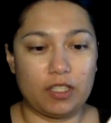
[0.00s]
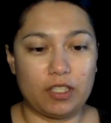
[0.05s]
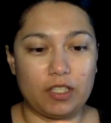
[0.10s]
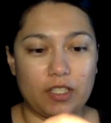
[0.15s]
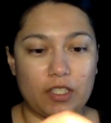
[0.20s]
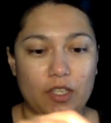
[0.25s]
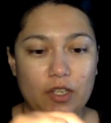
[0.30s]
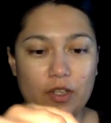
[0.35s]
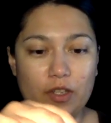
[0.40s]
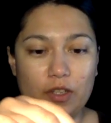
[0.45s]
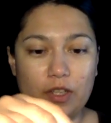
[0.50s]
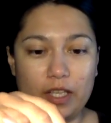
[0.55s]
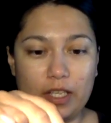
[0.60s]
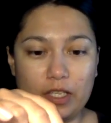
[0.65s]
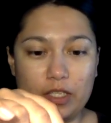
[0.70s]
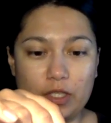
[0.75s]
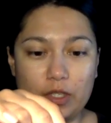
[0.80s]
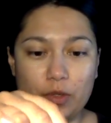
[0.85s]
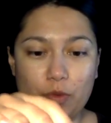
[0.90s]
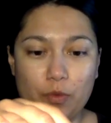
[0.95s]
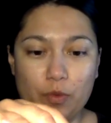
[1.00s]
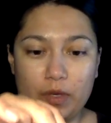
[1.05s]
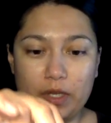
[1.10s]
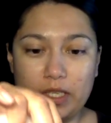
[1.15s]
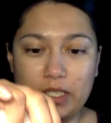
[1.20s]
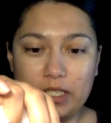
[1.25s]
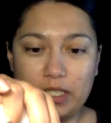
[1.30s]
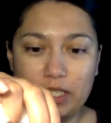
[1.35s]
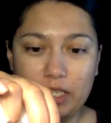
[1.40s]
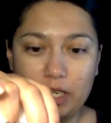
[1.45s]
still like
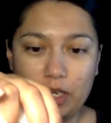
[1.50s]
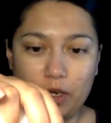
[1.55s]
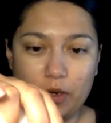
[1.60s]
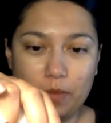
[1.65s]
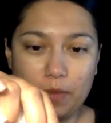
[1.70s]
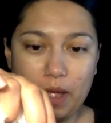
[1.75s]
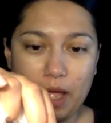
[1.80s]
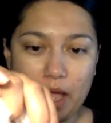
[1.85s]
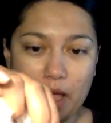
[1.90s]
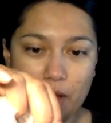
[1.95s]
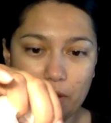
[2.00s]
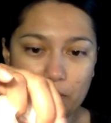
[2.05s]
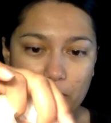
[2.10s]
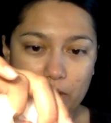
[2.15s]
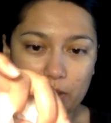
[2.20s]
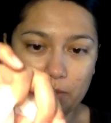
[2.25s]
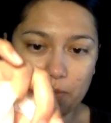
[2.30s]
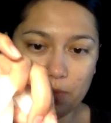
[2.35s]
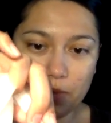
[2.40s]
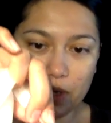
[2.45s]
squeeze serum out,